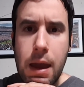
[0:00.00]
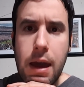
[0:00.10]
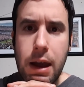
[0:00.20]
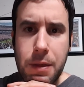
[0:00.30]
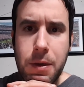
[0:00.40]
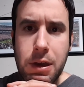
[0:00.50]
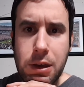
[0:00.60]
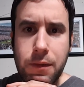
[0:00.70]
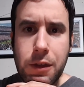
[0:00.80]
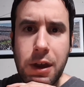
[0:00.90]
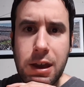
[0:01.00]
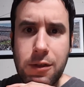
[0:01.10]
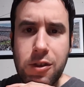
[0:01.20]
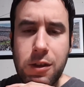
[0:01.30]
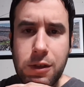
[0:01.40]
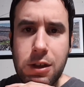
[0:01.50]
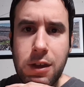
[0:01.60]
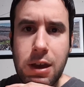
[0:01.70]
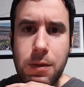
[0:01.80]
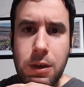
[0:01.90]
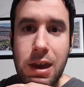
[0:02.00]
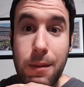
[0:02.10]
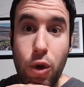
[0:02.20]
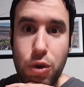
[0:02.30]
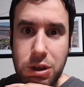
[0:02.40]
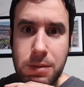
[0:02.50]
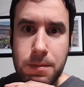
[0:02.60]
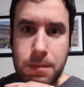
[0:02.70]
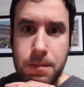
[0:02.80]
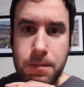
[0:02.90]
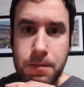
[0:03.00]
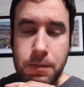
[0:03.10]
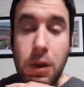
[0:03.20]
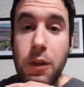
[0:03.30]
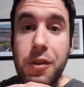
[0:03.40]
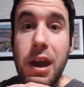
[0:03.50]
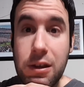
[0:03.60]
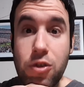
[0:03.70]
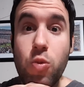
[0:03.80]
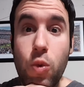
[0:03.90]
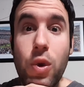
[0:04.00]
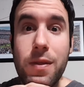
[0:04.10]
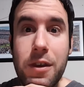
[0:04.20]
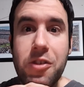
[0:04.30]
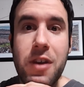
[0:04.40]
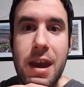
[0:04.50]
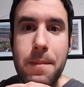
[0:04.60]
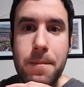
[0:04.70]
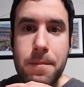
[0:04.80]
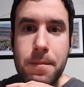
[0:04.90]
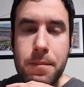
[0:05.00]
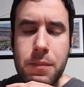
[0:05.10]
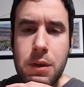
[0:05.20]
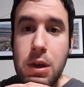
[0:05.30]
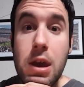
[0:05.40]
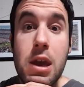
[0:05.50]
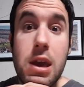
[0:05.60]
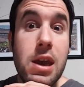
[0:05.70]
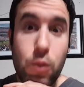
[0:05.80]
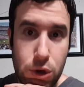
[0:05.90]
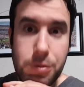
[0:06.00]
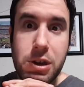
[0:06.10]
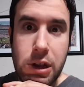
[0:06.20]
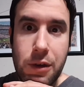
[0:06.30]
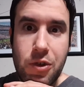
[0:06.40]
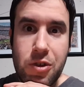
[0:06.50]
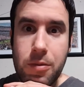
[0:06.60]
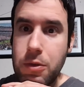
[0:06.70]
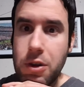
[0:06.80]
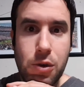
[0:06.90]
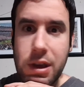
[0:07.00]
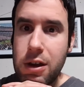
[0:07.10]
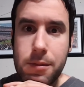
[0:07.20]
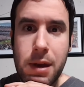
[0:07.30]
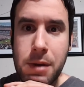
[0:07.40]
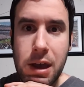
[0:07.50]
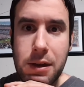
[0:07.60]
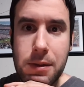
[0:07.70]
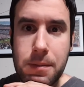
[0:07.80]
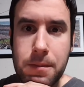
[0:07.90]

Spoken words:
And I think if the Titans can dictate the game early, the Titans will win this game. It will be close, no doubt in my mind.